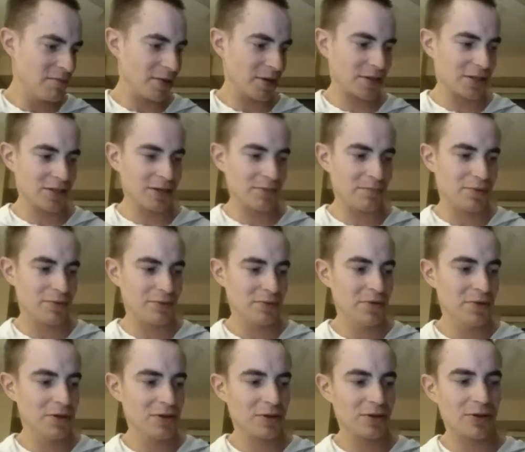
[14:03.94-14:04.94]
Picked up
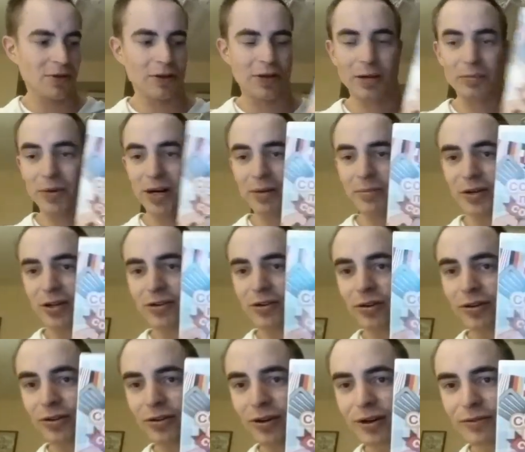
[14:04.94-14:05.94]
Cookie Mama
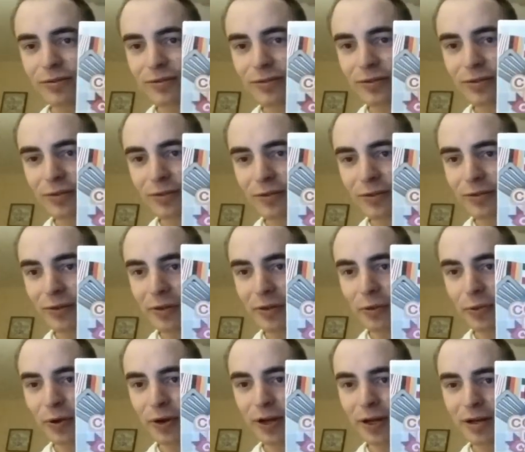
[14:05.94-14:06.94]
Cook-Off for
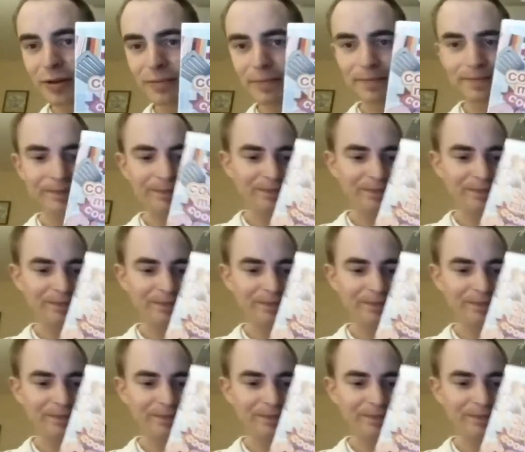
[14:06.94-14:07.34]
the Wii.